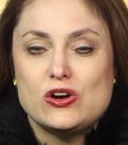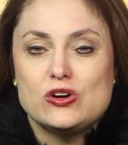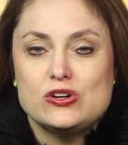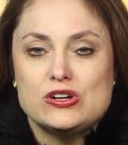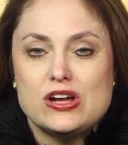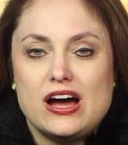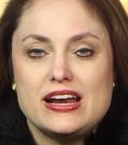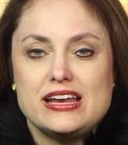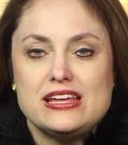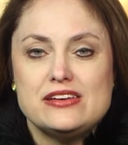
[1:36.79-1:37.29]
are
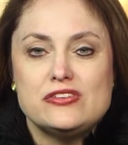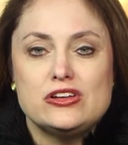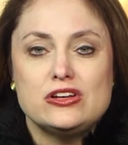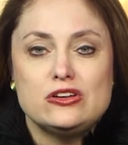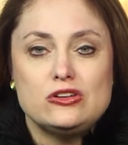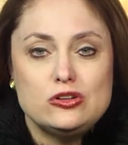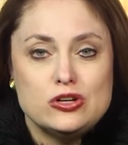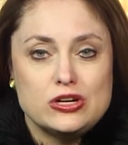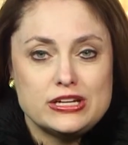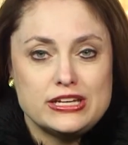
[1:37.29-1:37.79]
not even
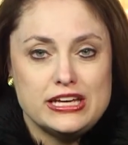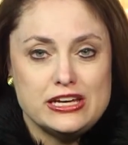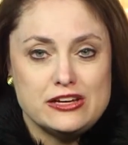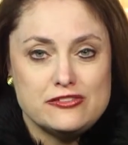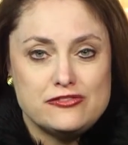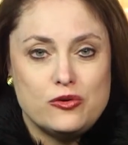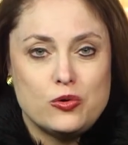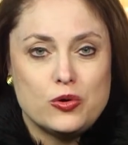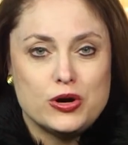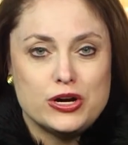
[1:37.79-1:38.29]

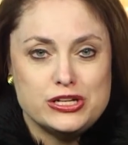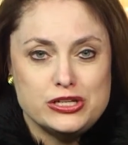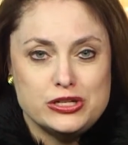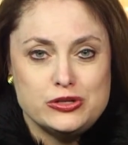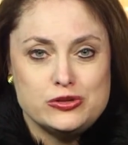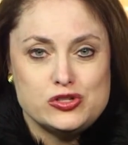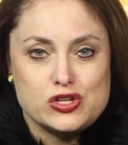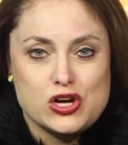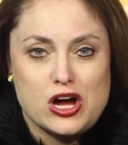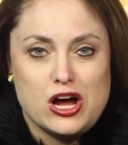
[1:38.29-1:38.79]
looking for a
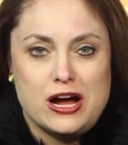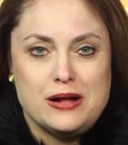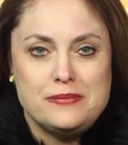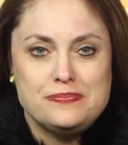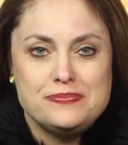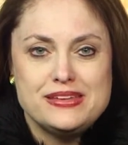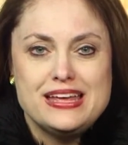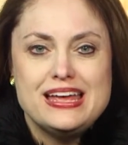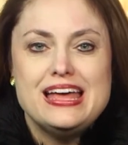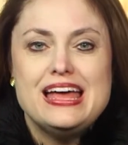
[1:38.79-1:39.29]
new
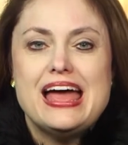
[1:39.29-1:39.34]
job.